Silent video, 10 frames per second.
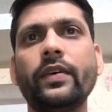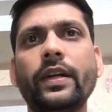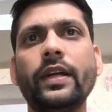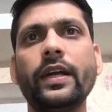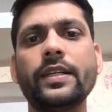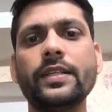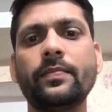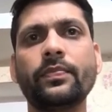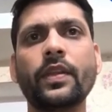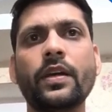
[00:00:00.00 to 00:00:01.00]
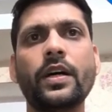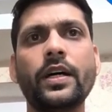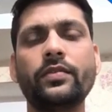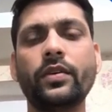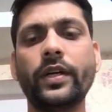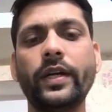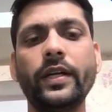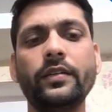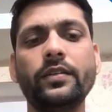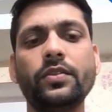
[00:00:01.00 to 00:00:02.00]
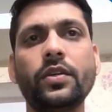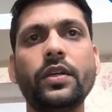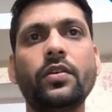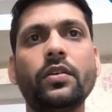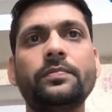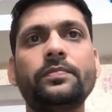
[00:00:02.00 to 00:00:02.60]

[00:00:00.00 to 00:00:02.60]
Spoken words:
alias as R for rating, join on.